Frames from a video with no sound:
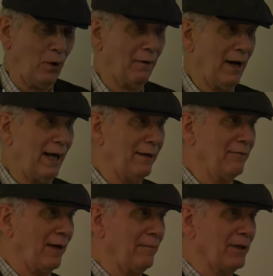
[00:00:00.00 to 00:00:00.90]
We're ahead
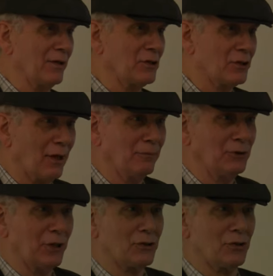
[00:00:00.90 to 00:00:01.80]
of them in the
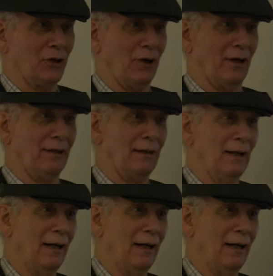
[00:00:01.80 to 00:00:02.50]
subjects taught